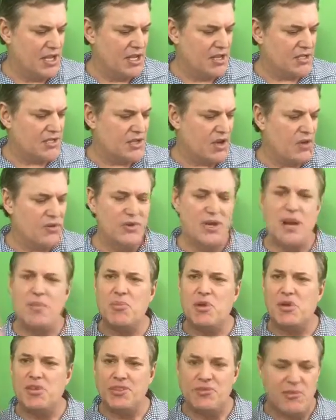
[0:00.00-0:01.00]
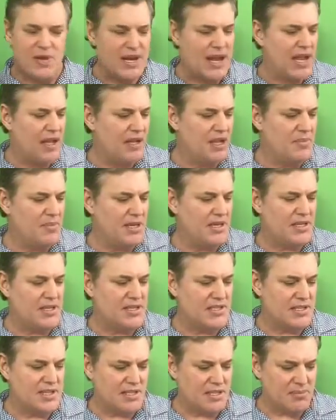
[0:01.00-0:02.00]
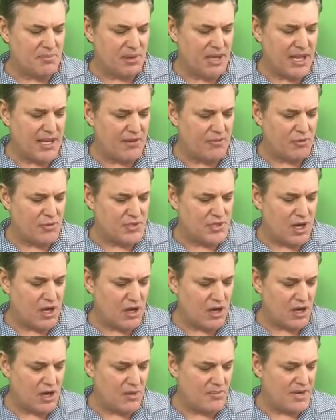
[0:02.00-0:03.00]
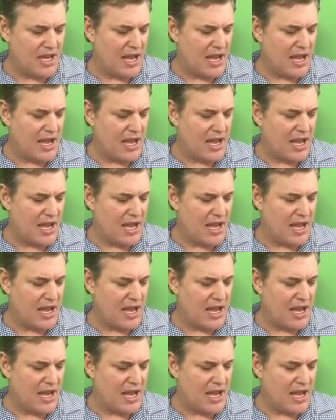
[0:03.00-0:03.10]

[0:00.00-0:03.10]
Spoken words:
So number 3 element is that the plaintiff was harmed,